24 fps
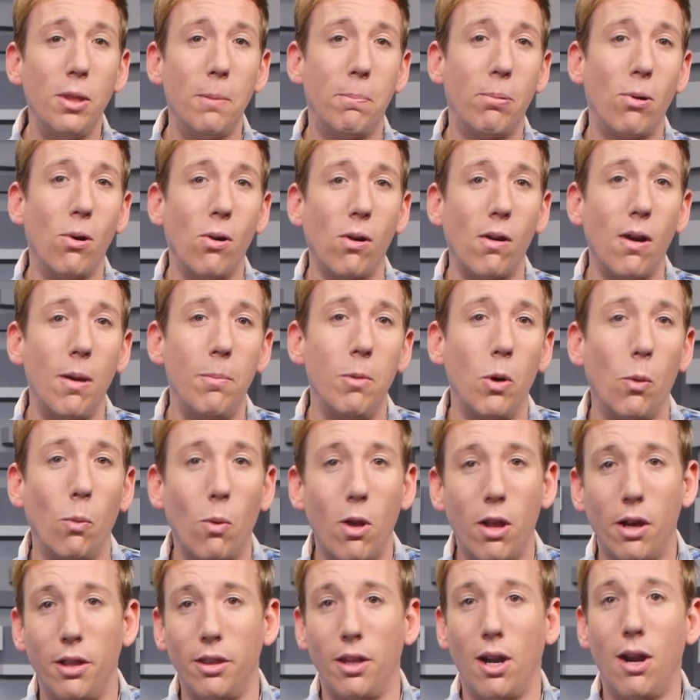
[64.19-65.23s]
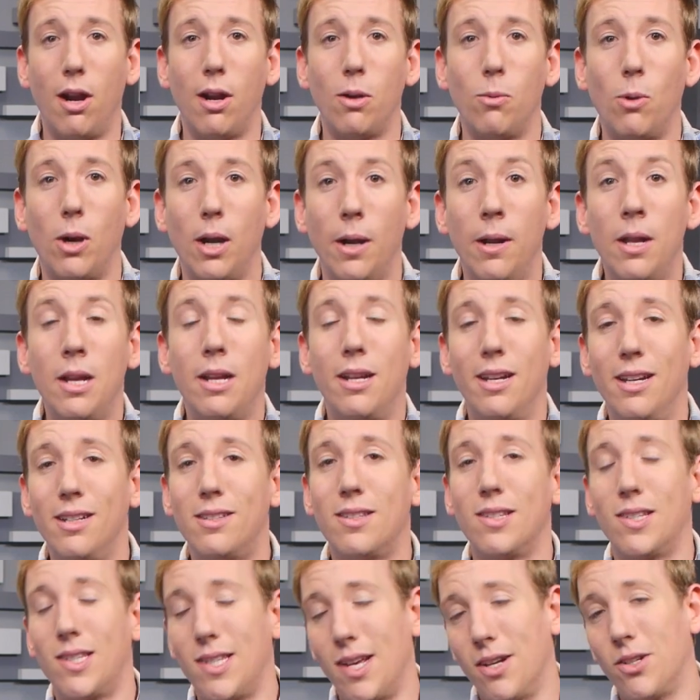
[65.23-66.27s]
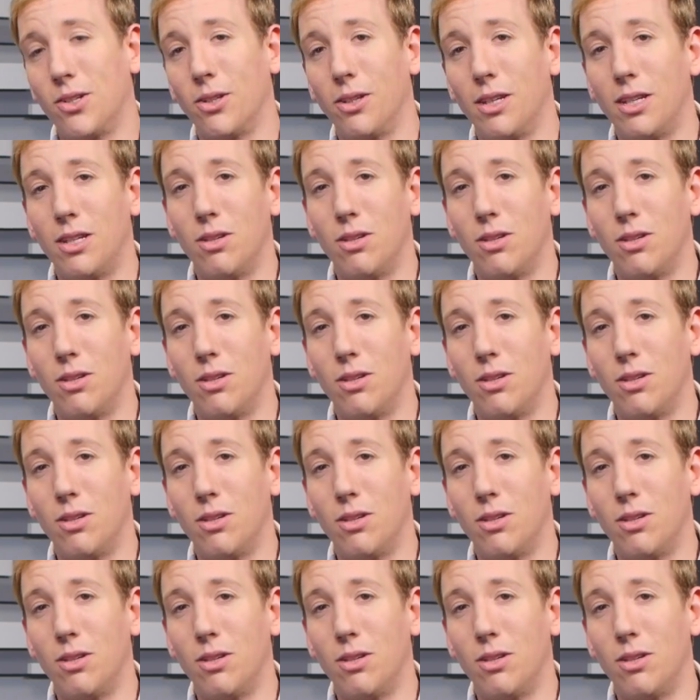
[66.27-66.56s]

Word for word: the program to run on the hardware, it's essentially